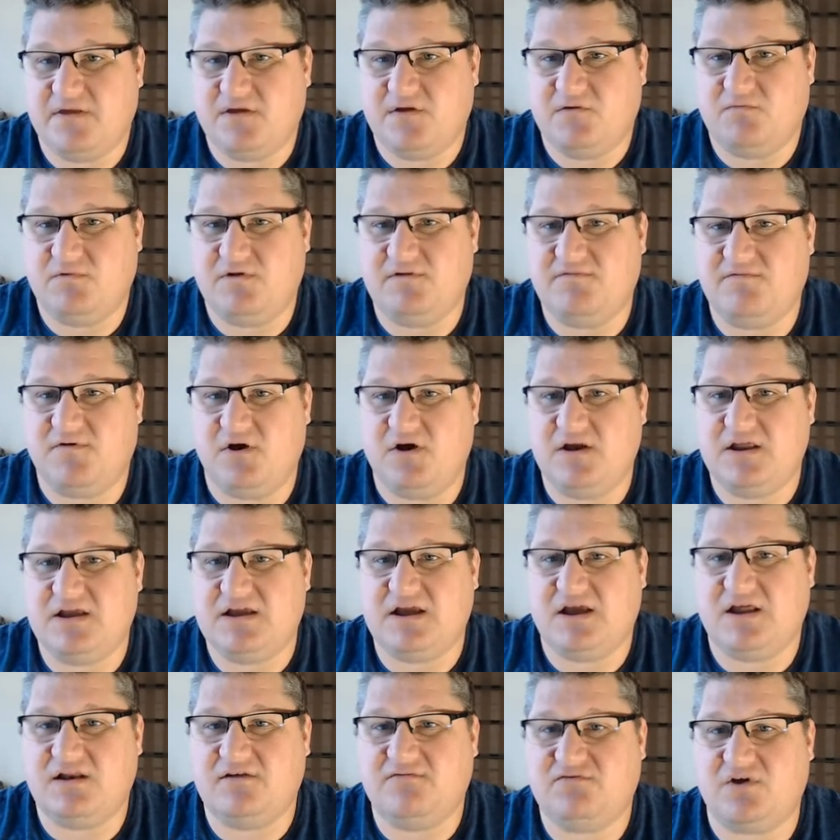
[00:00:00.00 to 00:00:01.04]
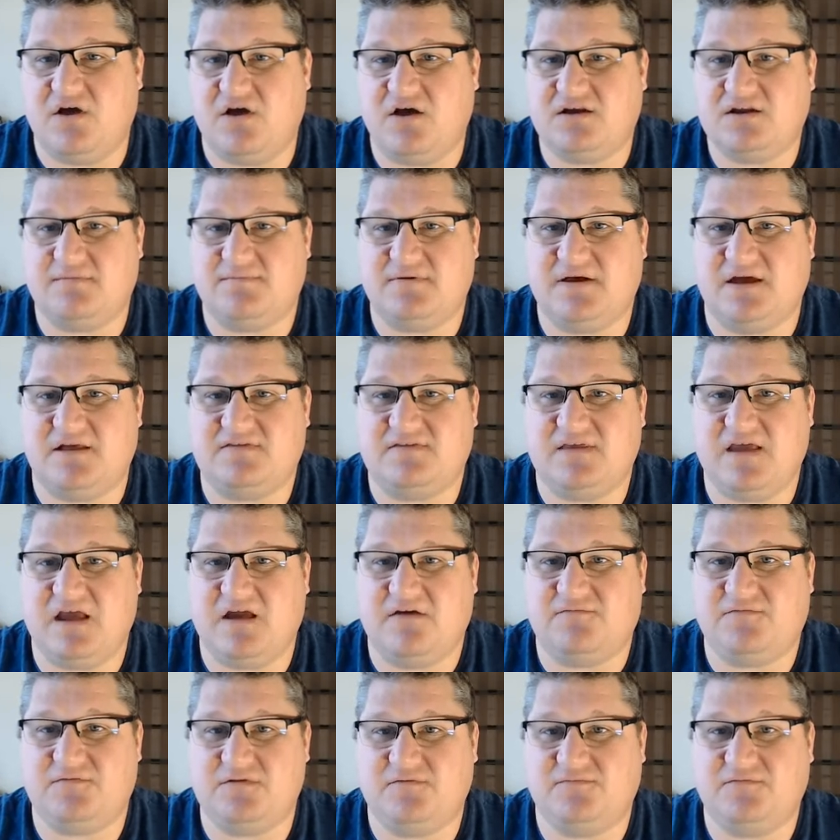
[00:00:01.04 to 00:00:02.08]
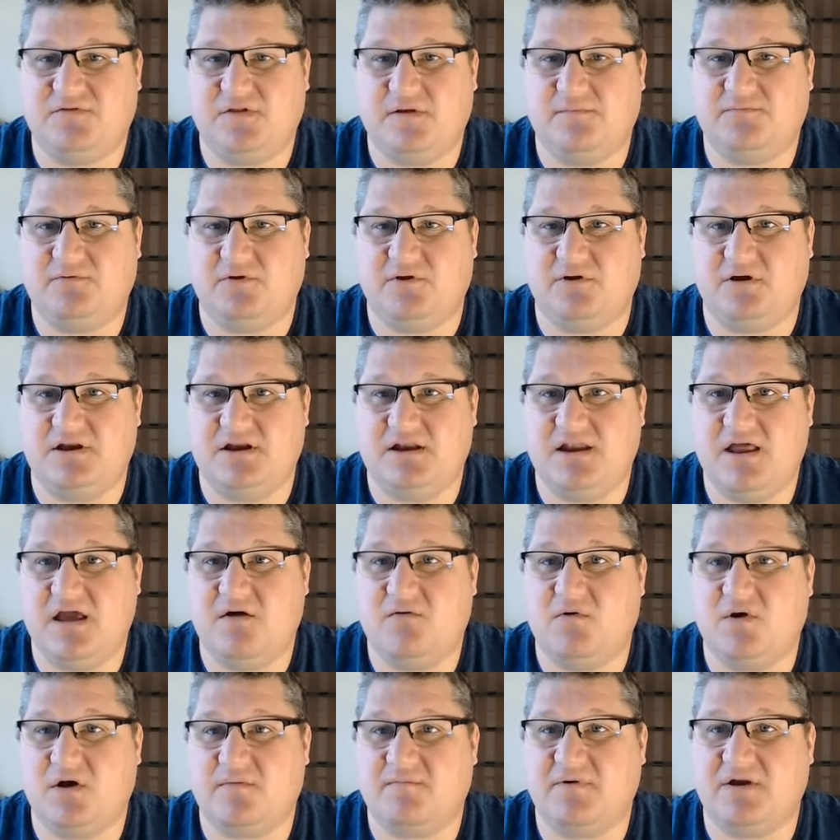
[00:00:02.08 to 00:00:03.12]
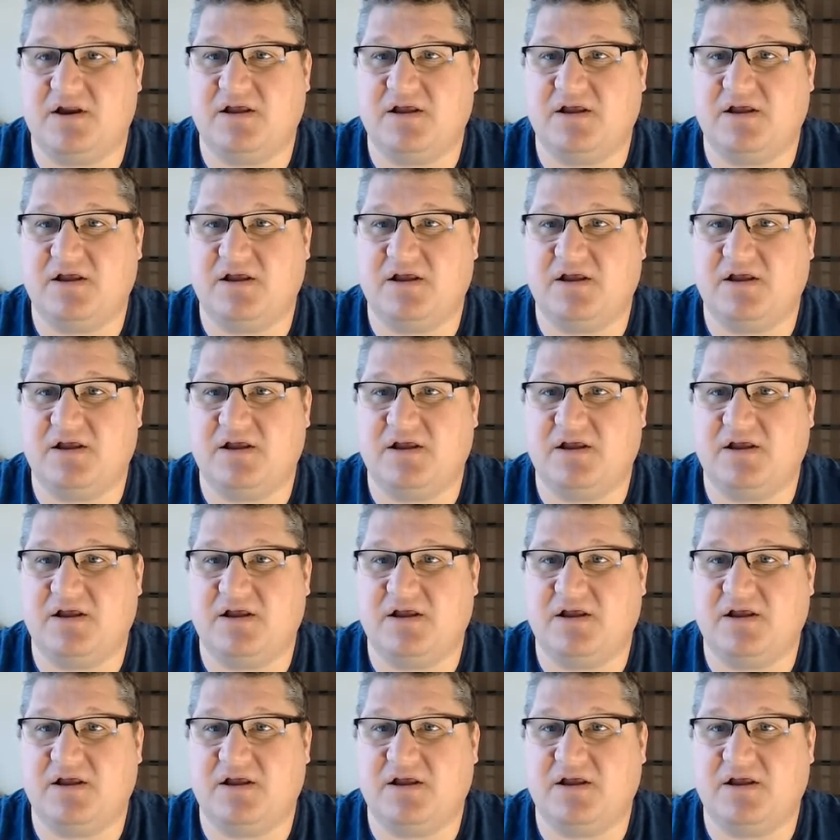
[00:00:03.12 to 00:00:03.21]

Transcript: we've already kind of talked about that from the Flip Learning Network,